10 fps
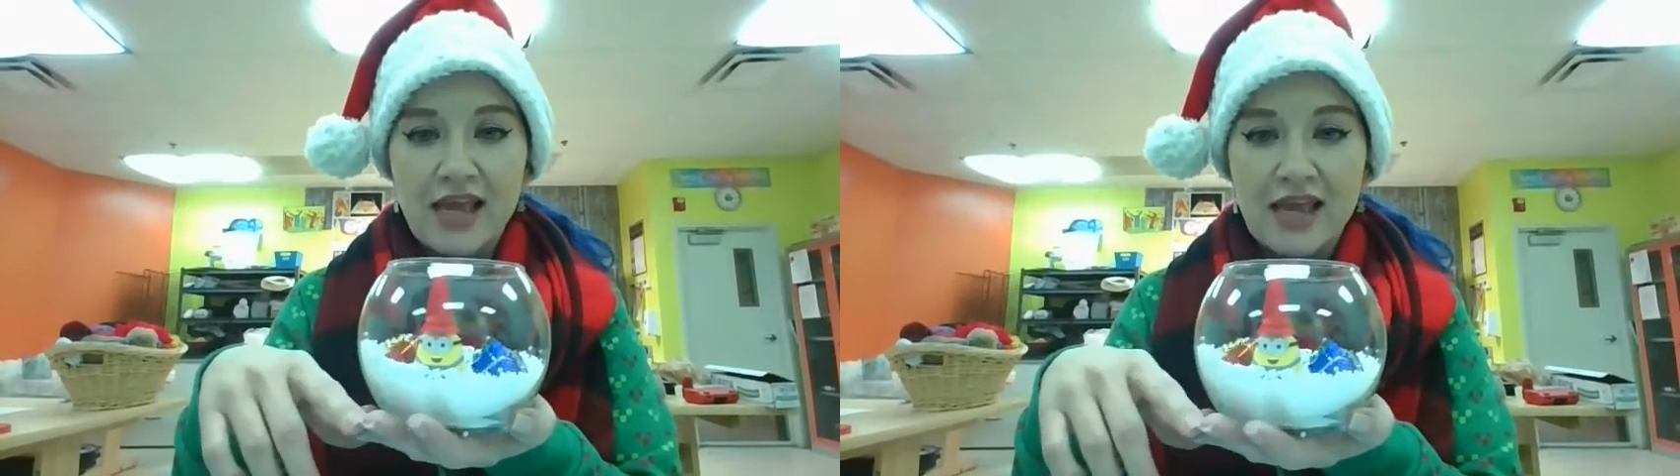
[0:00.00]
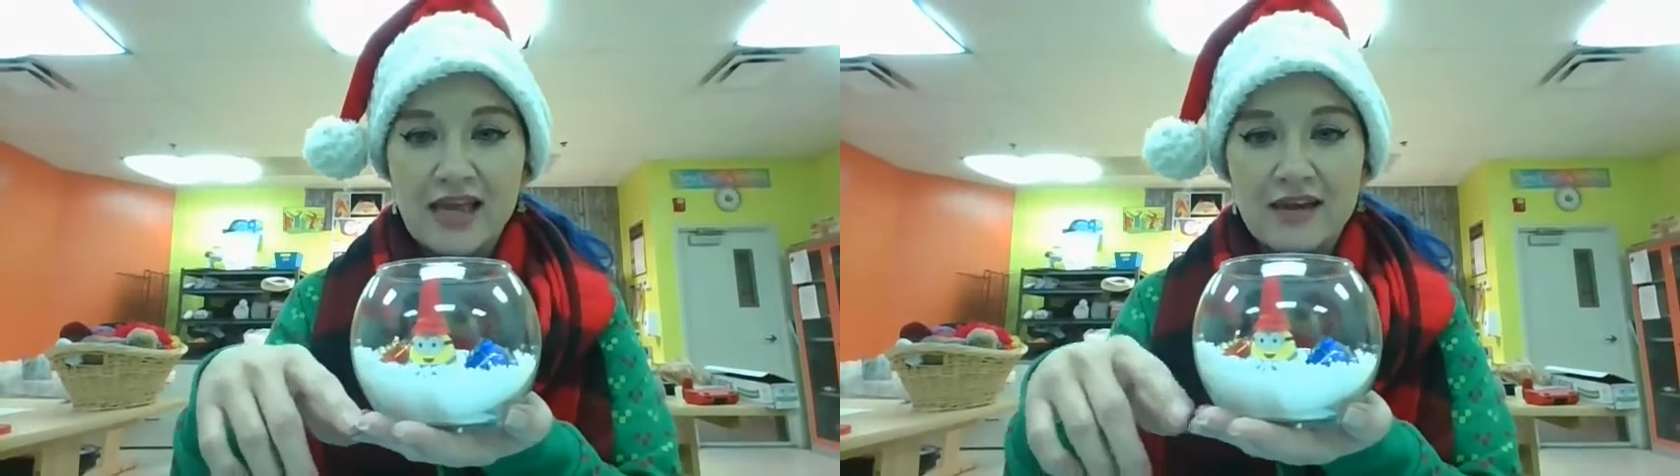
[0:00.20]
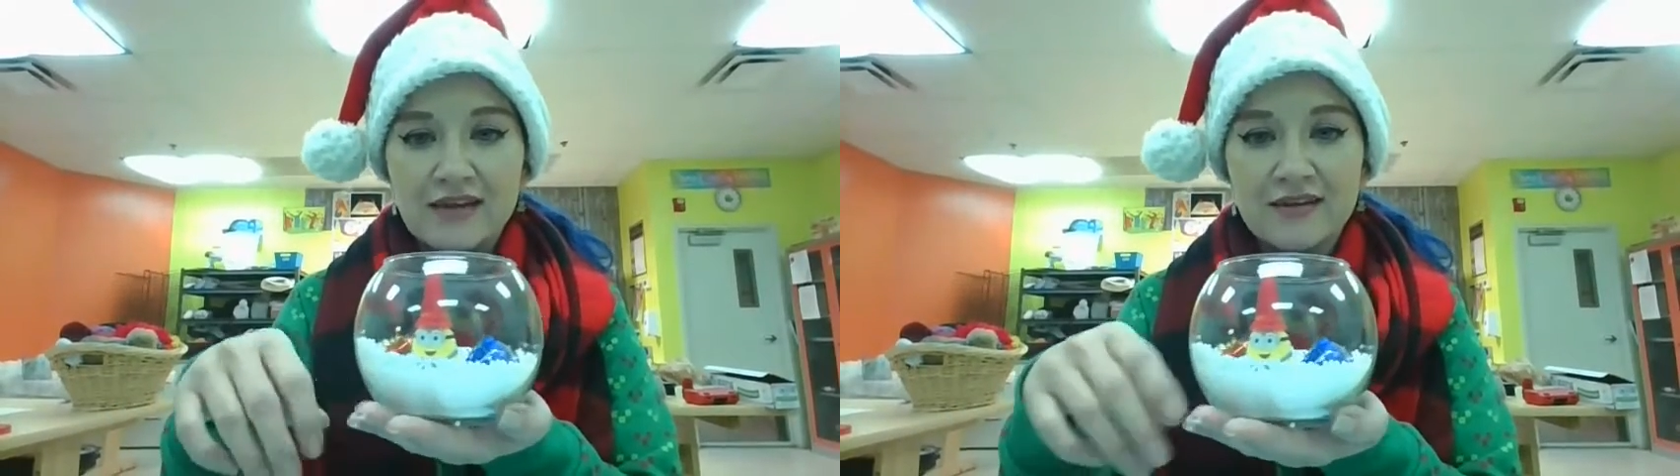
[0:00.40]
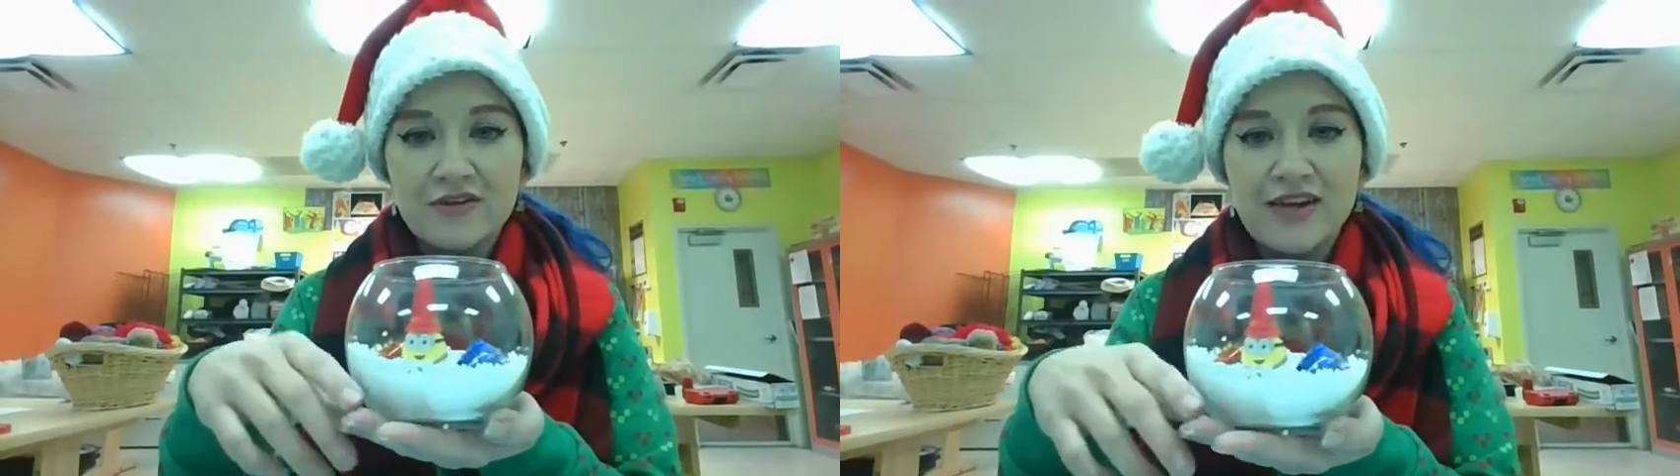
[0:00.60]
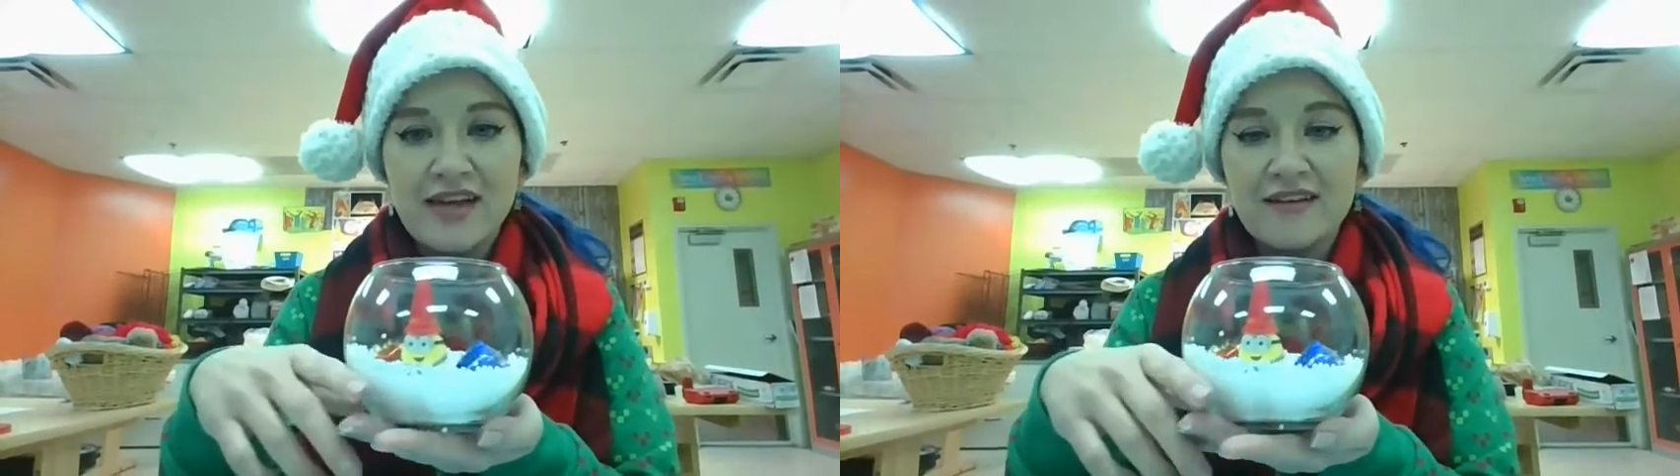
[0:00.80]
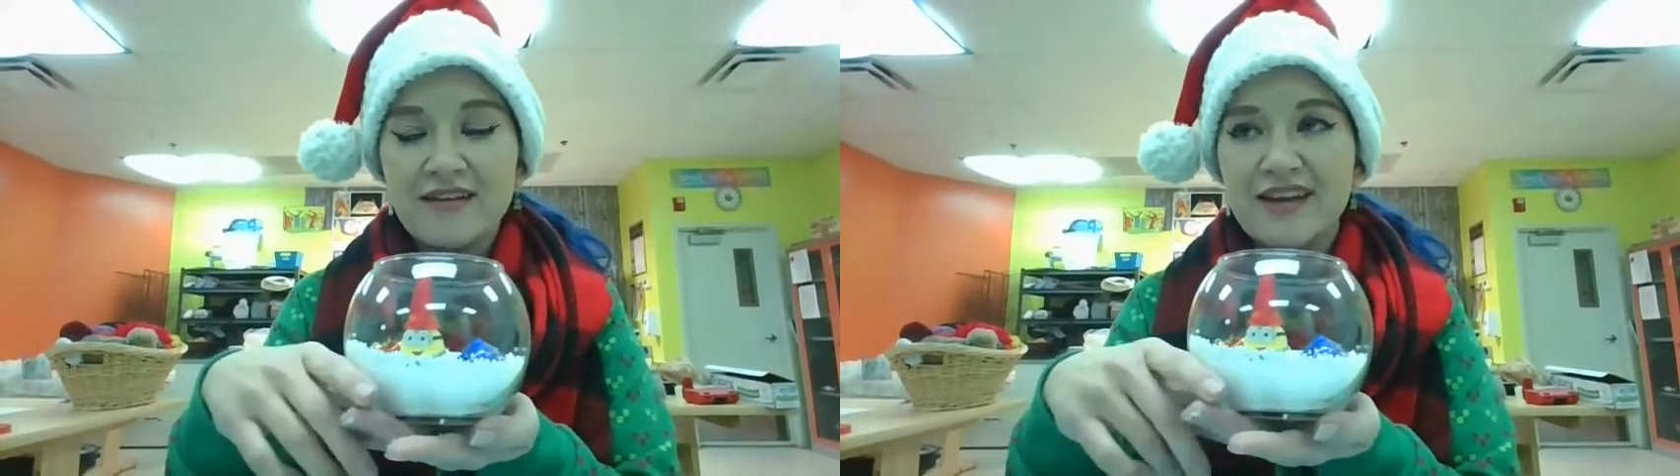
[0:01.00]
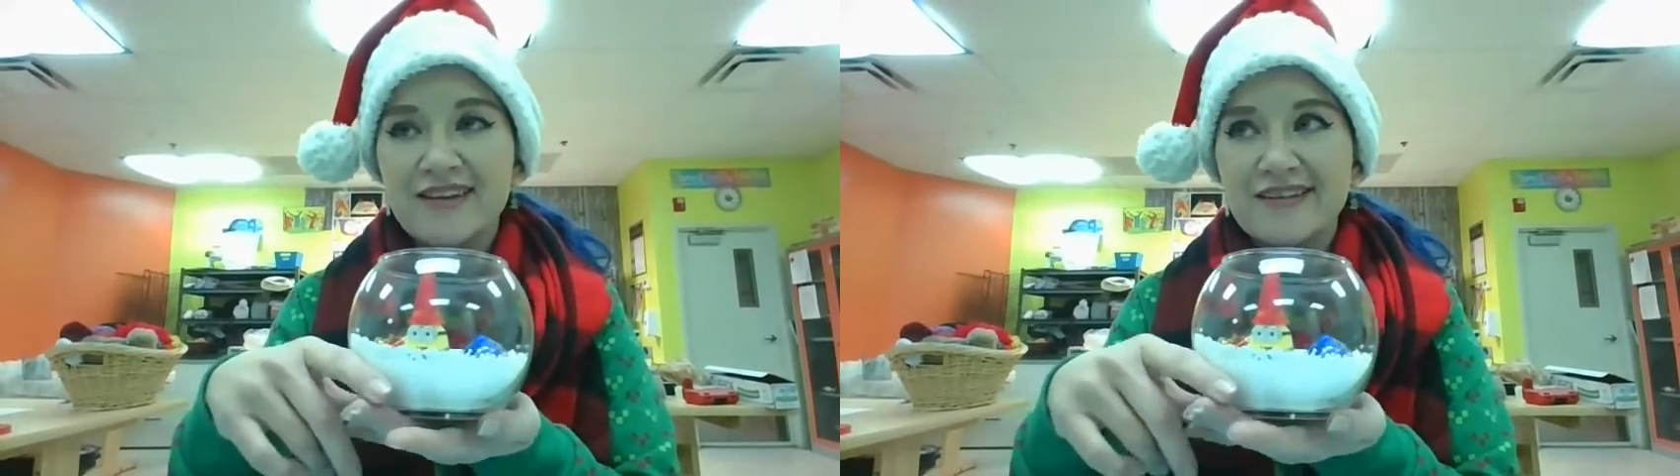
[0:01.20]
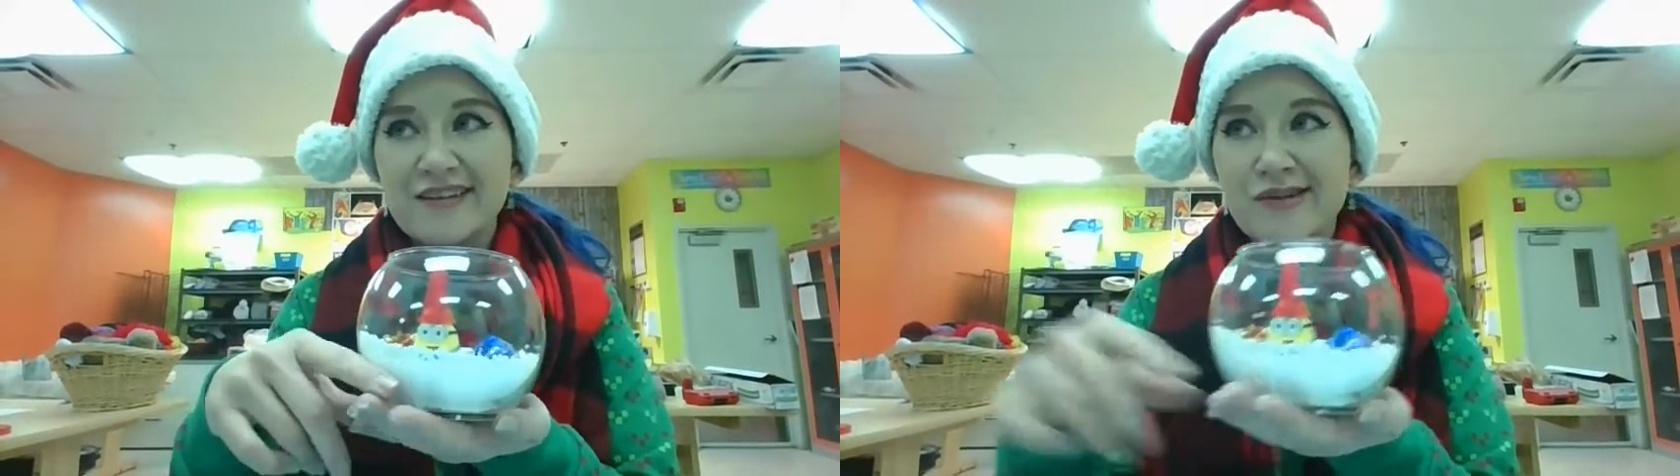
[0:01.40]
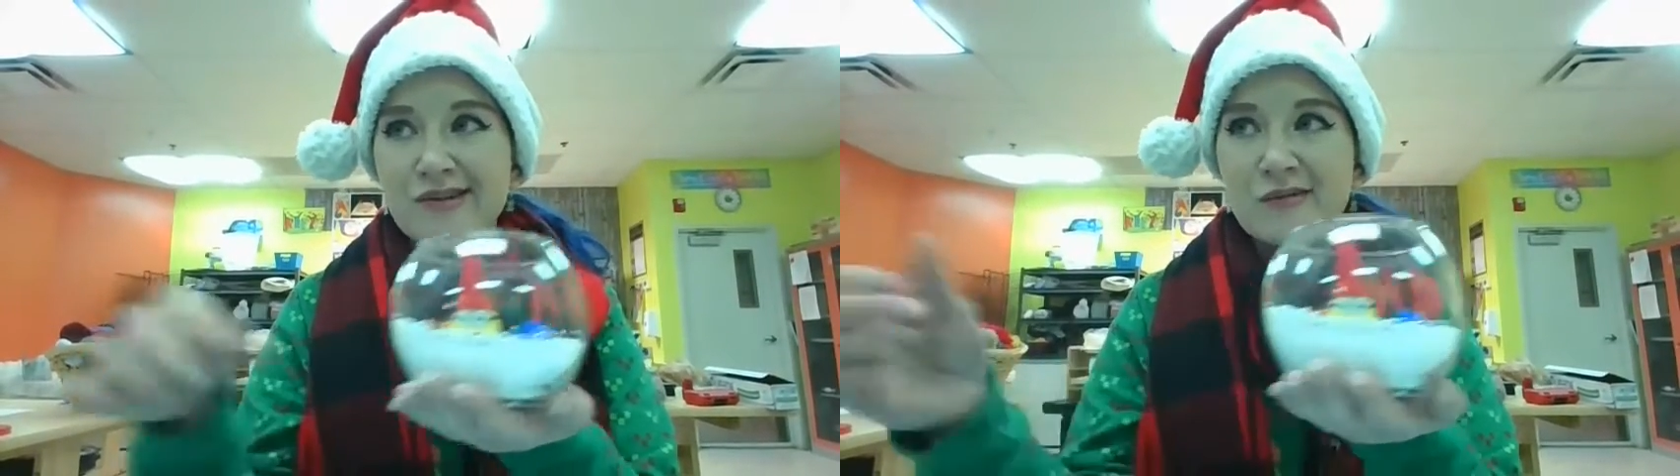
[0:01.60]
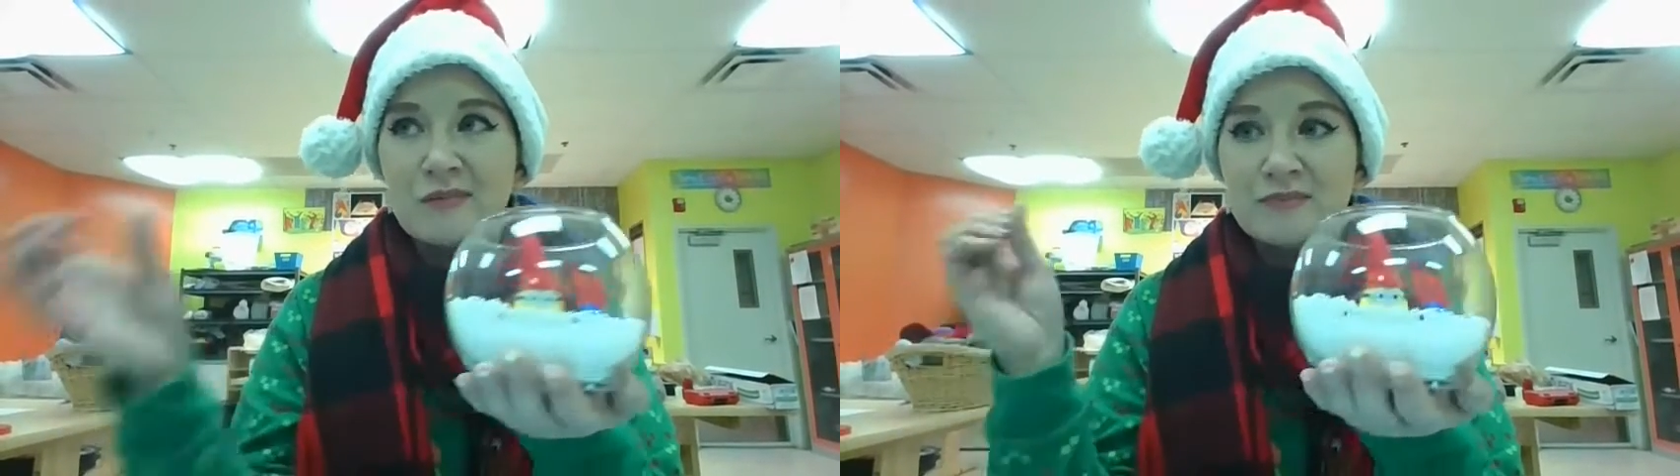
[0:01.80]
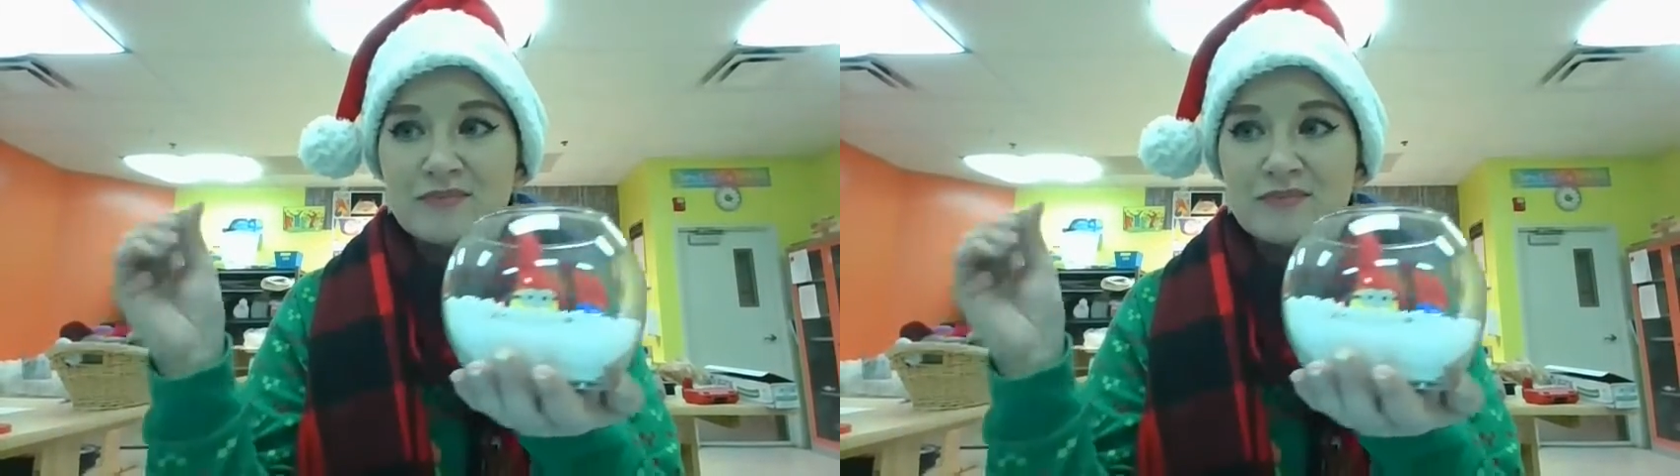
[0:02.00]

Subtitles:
and create like a little